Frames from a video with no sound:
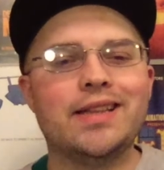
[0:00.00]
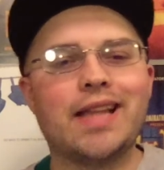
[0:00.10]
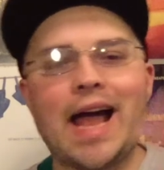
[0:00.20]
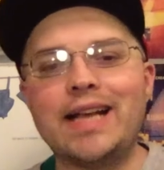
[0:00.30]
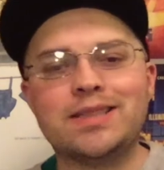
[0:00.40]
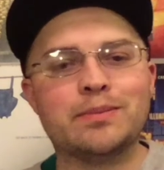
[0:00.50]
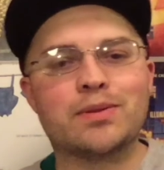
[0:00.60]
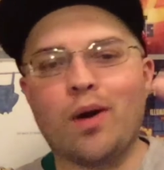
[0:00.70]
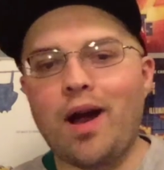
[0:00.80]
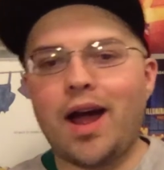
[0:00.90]
Like,
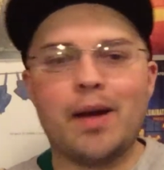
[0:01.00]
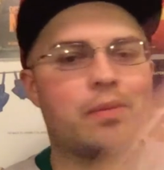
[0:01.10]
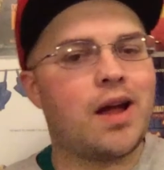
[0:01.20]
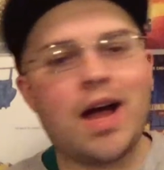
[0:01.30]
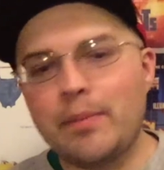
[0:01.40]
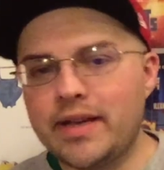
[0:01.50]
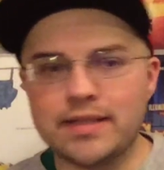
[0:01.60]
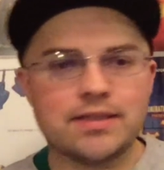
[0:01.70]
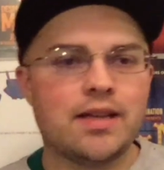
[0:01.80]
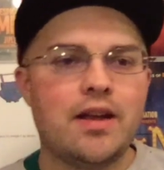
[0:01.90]
subscribe,
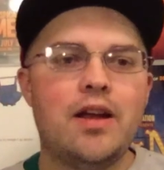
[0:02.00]
comment.